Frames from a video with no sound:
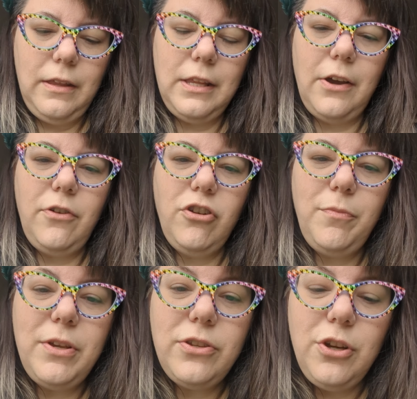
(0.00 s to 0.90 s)
Now, if you want to
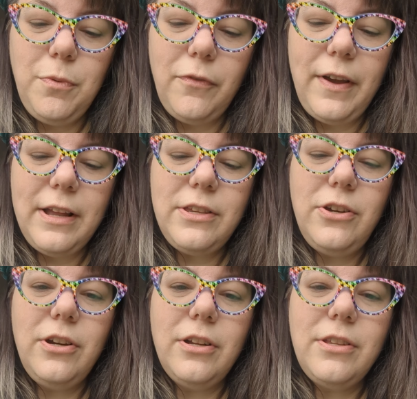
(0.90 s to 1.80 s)
be super fancy,
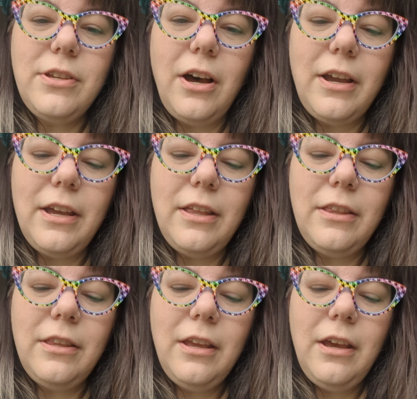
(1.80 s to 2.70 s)
you're going to tuck
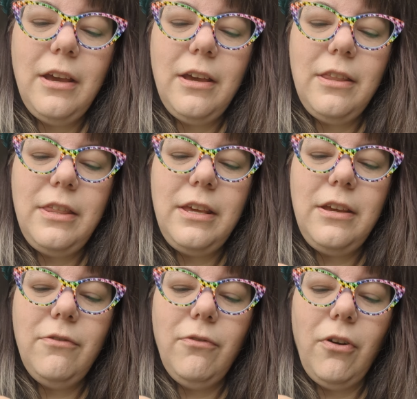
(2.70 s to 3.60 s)
in
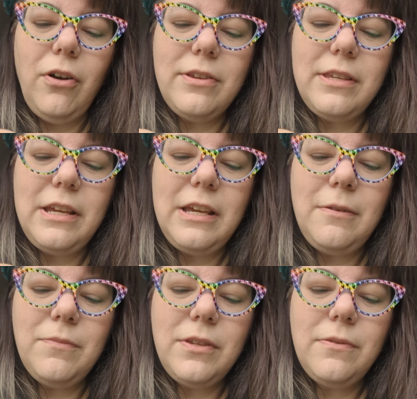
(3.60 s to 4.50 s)
the raw
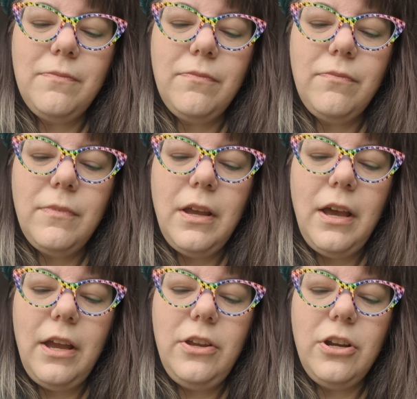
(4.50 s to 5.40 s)
seams.
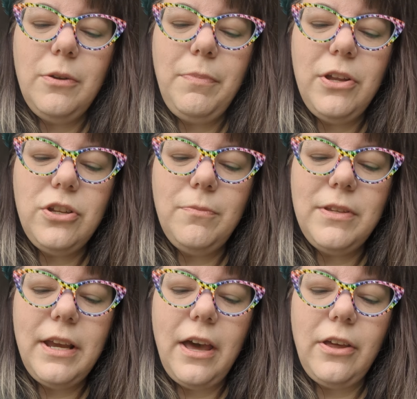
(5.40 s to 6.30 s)
And you're going to pinch them
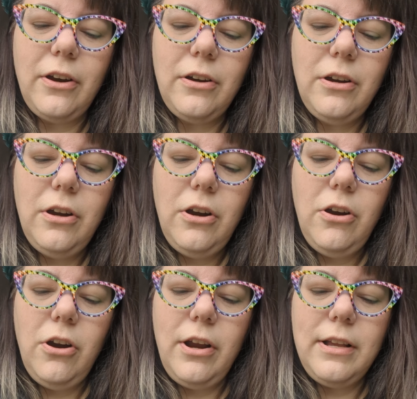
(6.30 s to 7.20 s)
together.
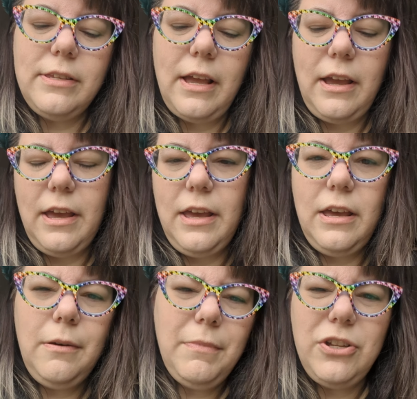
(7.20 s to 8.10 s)
Or you could say,
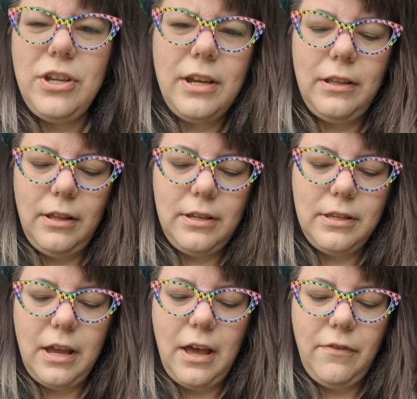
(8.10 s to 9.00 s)
my chicken likes
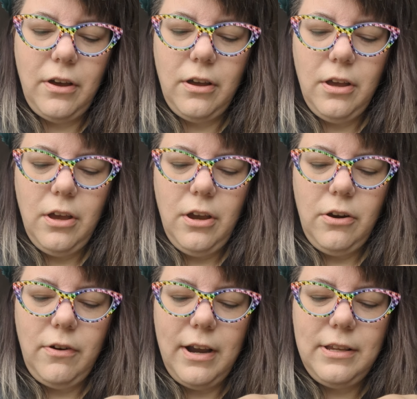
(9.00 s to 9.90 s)
to have a
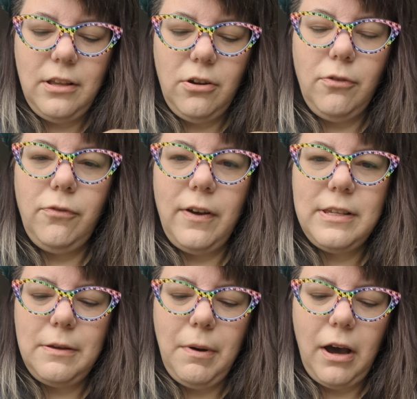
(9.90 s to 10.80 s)
crazy little
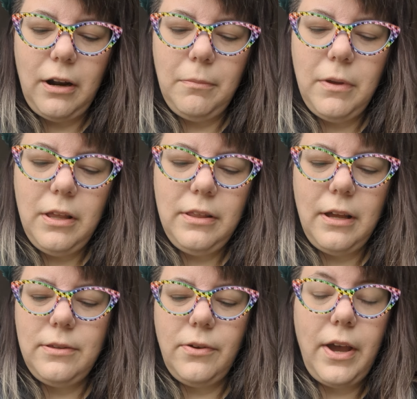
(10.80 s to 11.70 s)
fuzzy bottom.
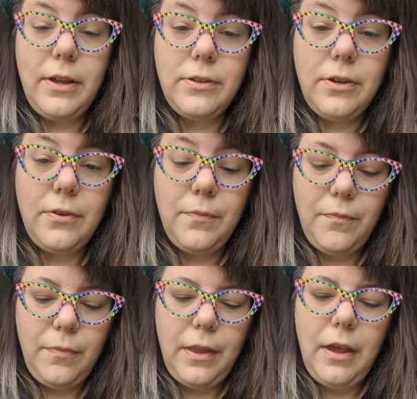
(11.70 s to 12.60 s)
That's okay too.
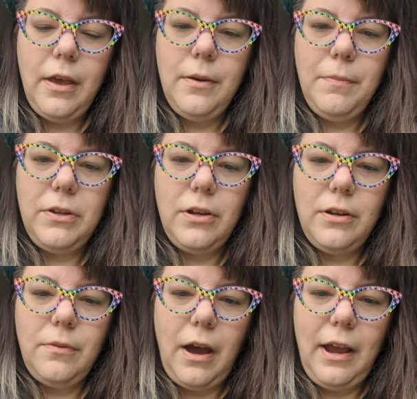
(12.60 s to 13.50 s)
But
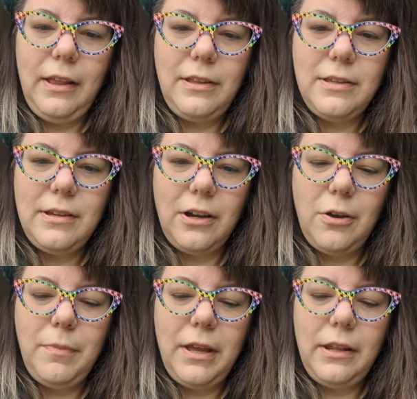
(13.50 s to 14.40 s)
I like to tuck
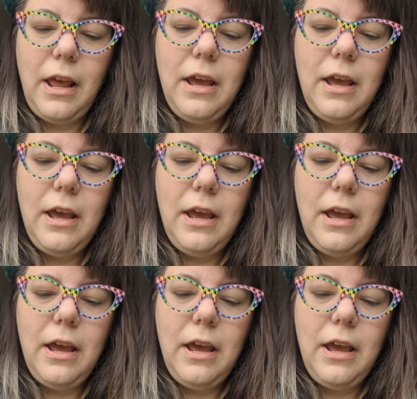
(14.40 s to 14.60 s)
them in.